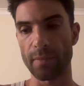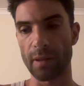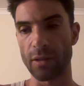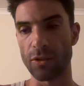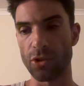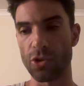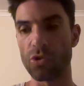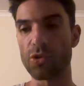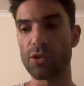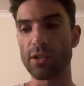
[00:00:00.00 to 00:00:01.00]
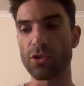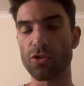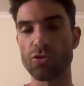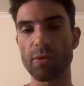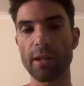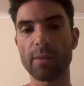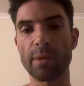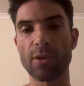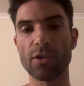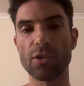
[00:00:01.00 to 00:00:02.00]
you choosing to drink
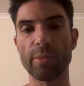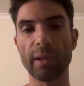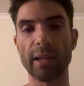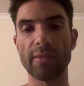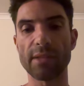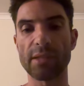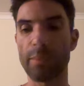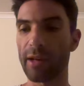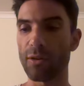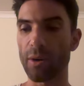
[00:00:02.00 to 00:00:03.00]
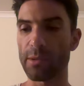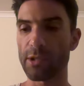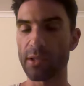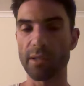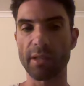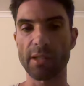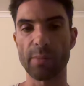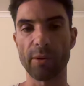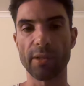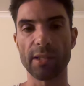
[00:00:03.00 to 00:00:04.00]
because you believe it's a better option than
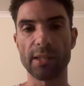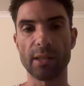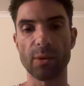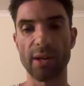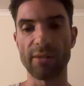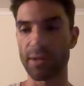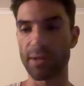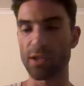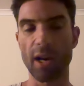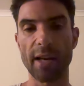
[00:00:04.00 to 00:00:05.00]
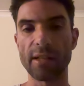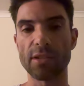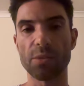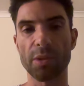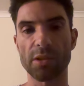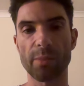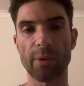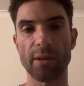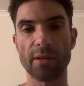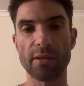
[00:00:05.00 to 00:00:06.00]
experiencing whatever anxieties you
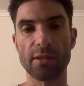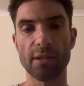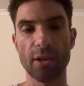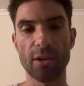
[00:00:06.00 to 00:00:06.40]
experience.